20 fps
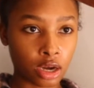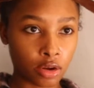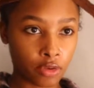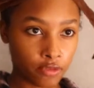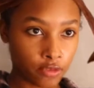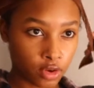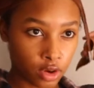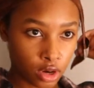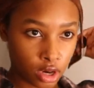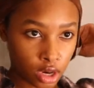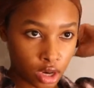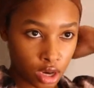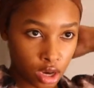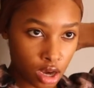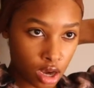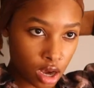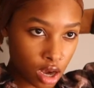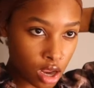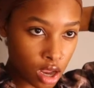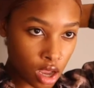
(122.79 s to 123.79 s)
of far.
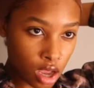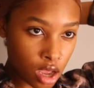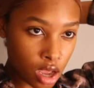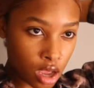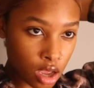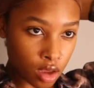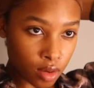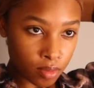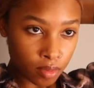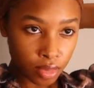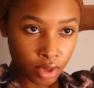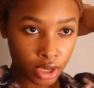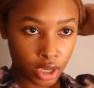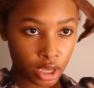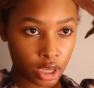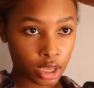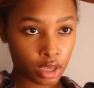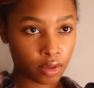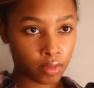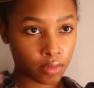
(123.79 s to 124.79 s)

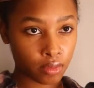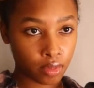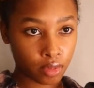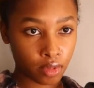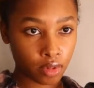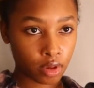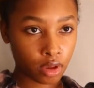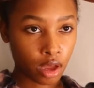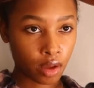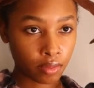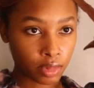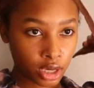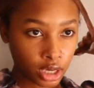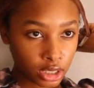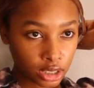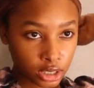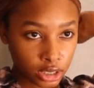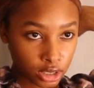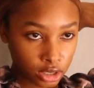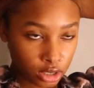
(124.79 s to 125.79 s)
But I'm going to
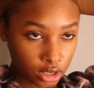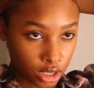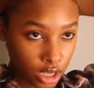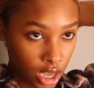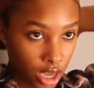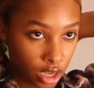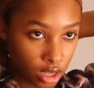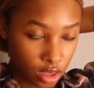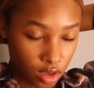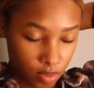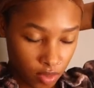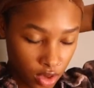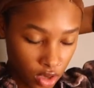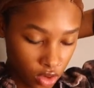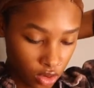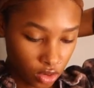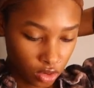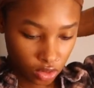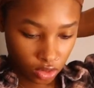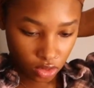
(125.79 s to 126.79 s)
center that in the
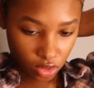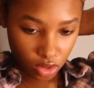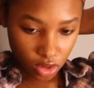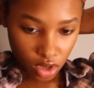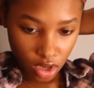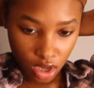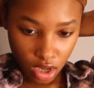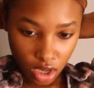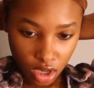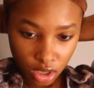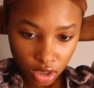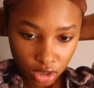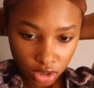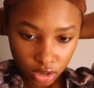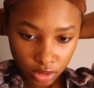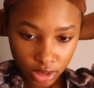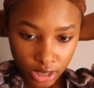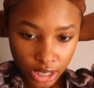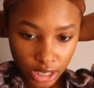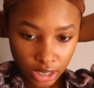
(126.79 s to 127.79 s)
middle,
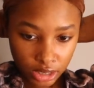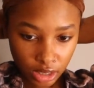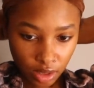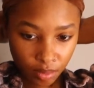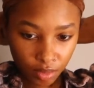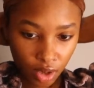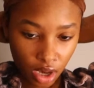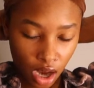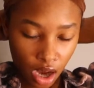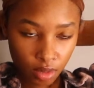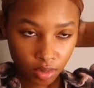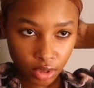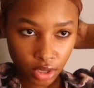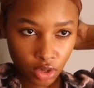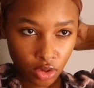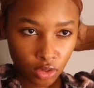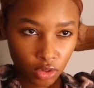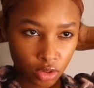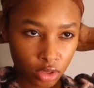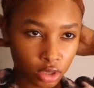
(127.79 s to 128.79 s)
because I'm probably
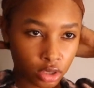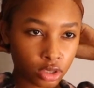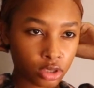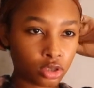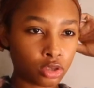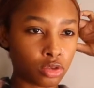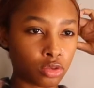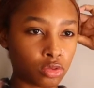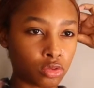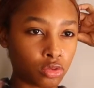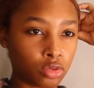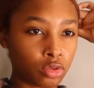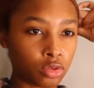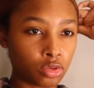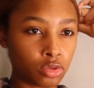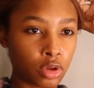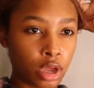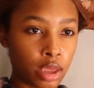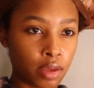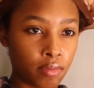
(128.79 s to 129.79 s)
going to
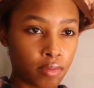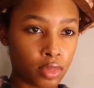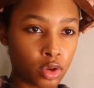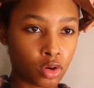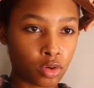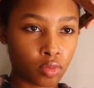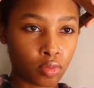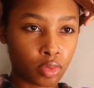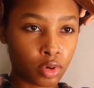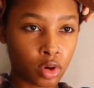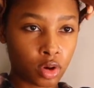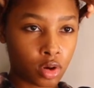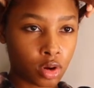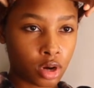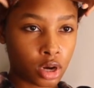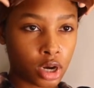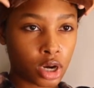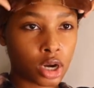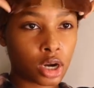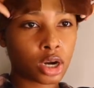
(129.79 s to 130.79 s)
do a middle
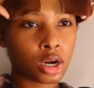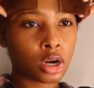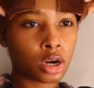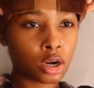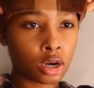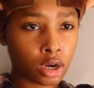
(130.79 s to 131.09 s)
part.